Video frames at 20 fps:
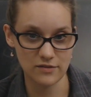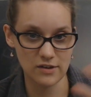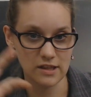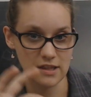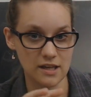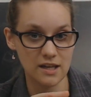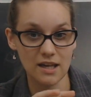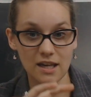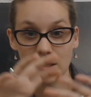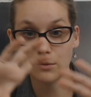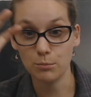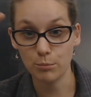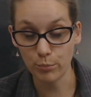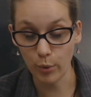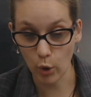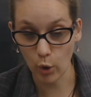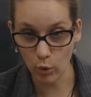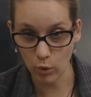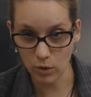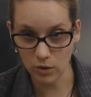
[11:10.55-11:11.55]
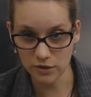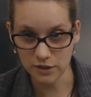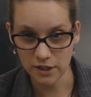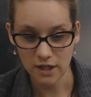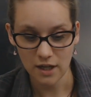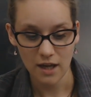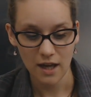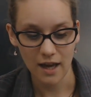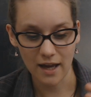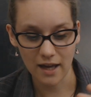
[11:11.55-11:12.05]
everything in bold
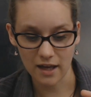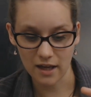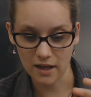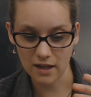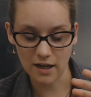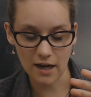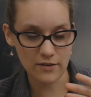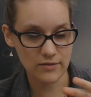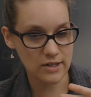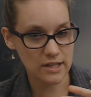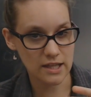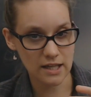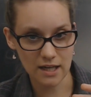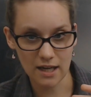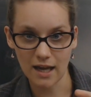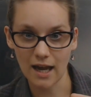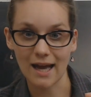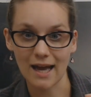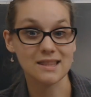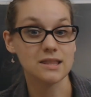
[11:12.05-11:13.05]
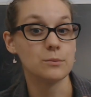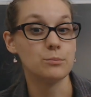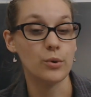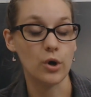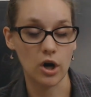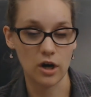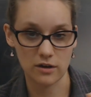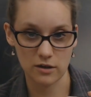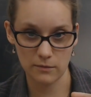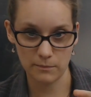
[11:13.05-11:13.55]
and everything at the
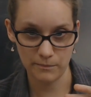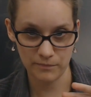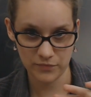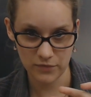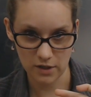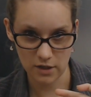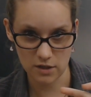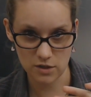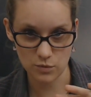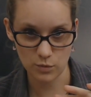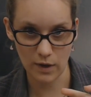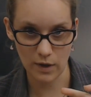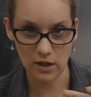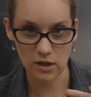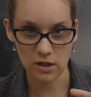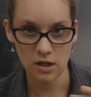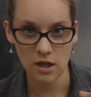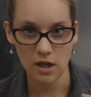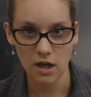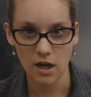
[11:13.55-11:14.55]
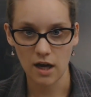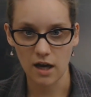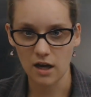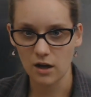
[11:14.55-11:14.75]
bottom as well,